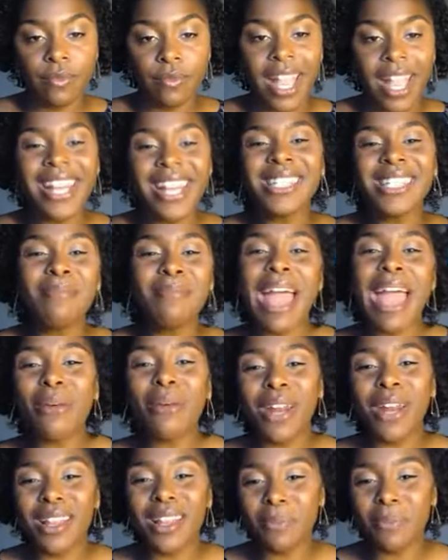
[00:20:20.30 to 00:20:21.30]
It doesn't matter
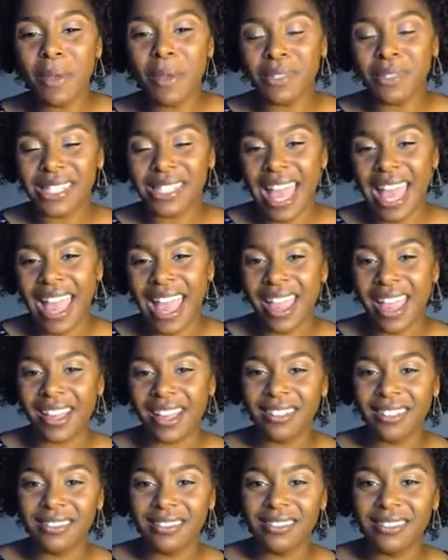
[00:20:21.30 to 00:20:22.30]
what other people say.